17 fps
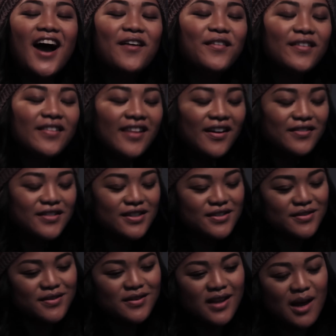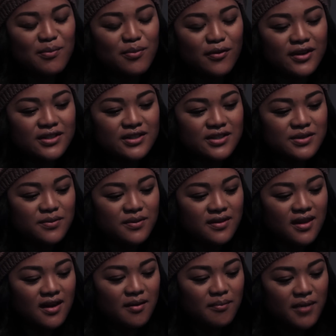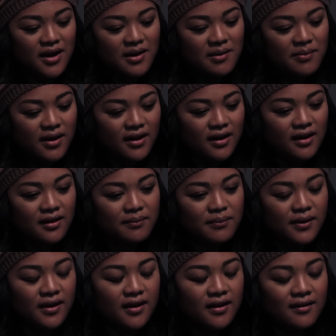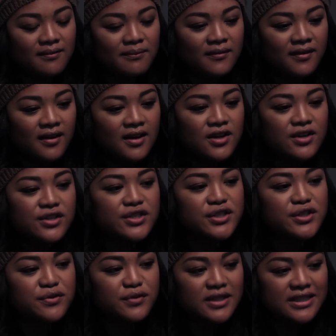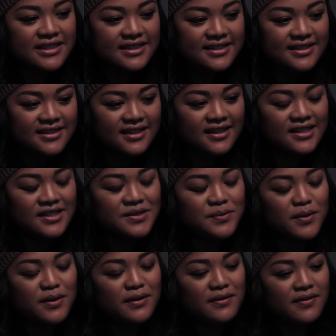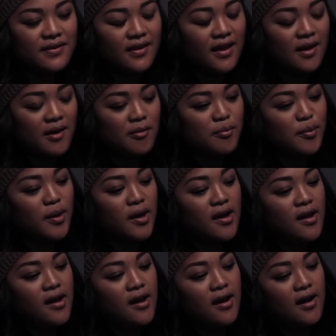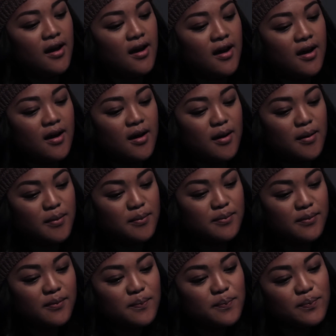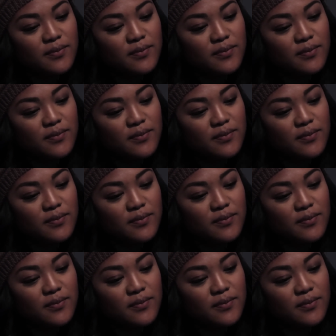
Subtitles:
I would love to do collaborations with anybody, but Cherise is one of them. I